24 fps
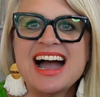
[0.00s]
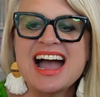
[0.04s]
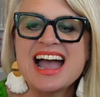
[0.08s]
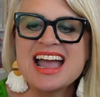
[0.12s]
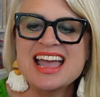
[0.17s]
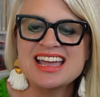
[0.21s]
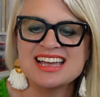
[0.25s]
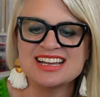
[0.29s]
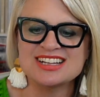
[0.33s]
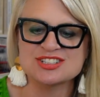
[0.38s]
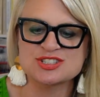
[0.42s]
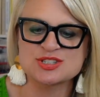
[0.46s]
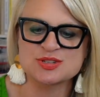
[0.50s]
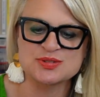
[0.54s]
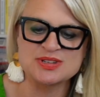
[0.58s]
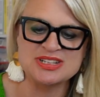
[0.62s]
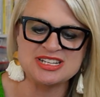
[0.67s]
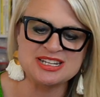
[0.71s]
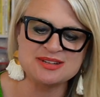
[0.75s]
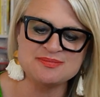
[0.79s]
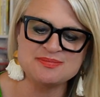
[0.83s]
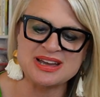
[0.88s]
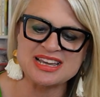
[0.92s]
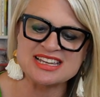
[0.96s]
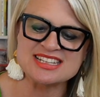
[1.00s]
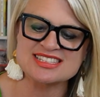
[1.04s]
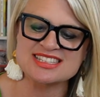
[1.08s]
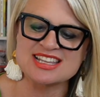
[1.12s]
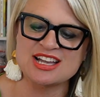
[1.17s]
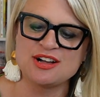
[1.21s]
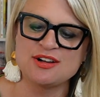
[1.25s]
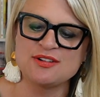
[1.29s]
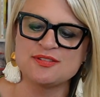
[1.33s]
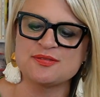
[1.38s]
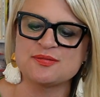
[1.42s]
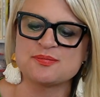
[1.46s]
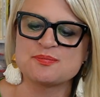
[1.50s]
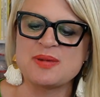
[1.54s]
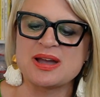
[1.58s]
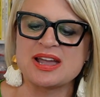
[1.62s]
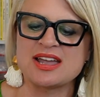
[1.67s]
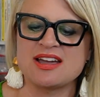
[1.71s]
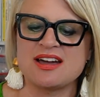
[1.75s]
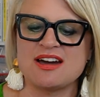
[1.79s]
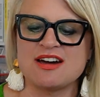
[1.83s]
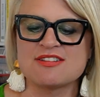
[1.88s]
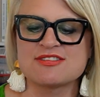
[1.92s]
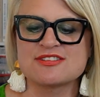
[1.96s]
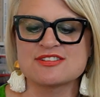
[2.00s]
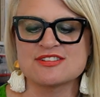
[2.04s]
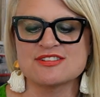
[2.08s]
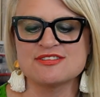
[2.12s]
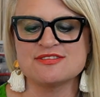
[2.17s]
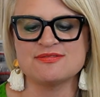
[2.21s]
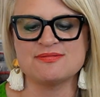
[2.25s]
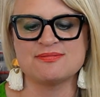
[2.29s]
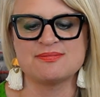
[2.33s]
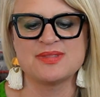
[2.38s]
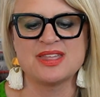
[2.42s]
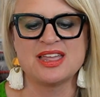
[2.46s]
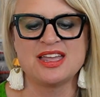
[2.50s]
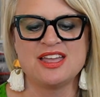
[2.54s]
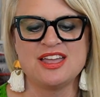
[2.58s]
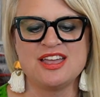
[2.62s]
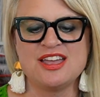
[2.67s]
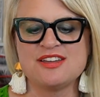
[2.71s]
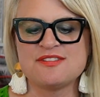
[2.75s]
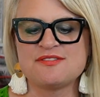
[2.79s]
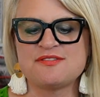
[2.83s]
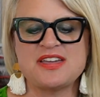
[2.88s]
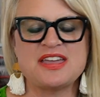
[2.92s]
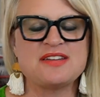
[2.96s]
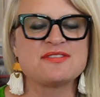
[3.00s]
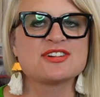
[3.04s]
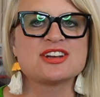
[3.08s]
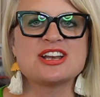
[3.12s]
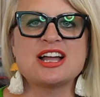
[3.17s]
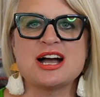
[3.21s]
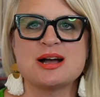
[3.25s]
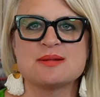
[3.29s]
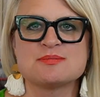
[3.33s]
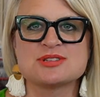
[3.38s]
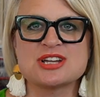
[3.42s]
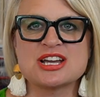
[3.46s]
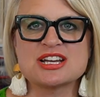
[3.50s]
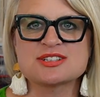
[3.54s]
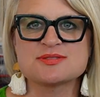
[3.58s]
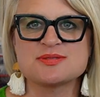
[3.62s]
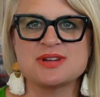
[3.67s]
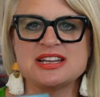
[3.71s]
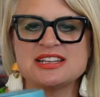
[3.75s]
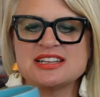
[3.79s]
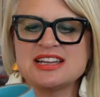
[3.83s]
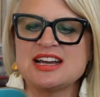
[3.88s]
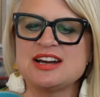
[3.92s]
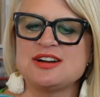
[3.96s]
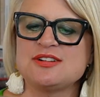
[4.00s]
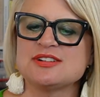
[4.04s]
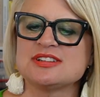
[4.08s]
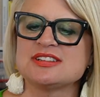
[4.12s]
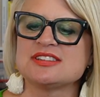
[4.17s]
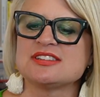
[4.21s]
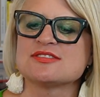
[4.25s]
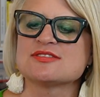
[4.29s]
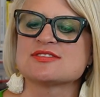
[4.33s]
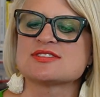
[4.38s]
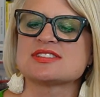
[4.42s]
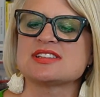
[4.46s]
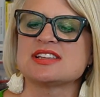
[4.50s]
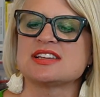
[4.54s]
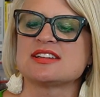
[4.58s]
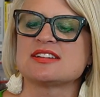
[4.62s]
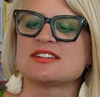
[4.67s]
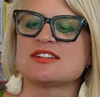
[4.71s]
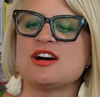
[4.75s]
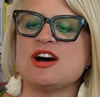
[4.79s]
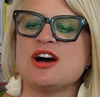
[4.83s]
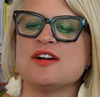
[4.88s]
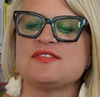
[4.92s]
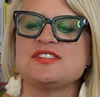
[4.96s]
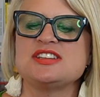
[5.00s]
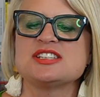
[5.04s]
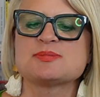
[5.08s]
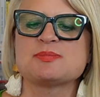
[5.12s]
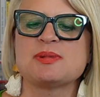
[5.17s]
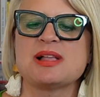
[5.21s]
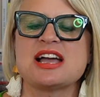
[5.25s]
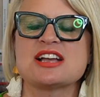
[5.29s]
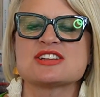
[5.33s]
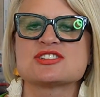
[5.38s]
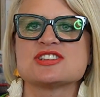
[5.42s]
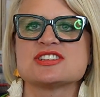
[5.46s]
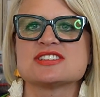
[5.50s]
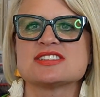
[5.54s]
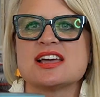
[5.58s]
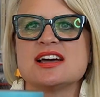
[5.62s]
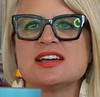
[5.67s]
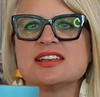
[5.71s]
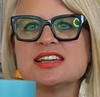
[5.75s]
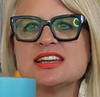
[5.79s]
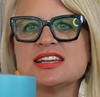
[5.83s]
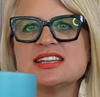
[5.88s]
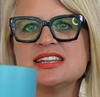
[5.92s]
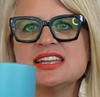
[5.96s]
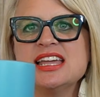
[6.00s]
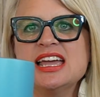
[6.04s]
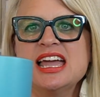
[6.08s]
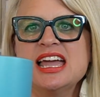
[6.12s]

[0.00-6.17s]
I treated myself. My other favorite object right now, and there's like coffee splashes on it,